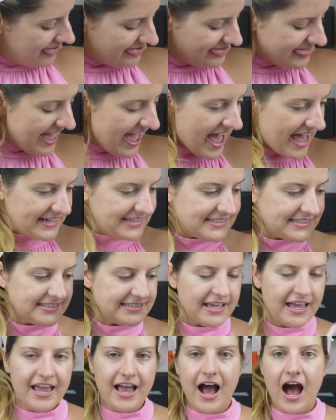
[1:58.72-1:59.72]
that
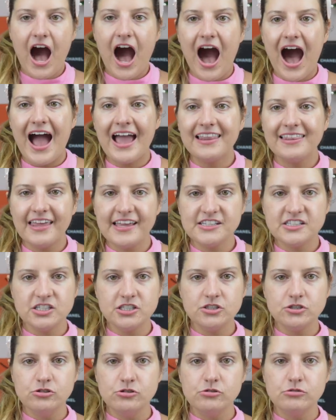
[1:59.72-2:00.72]
I like
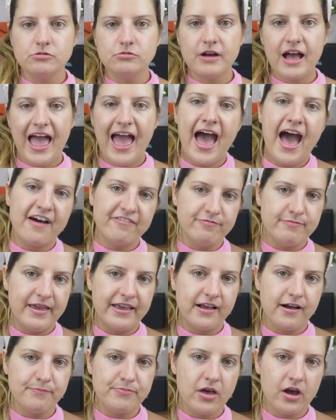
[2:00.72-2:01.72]
to have
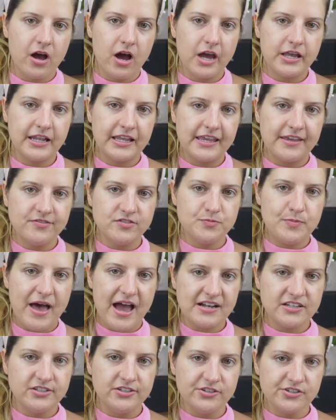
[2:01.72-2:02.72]
makeup that kind of gives
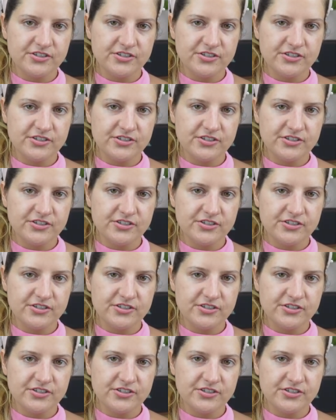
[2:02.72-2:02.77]
back to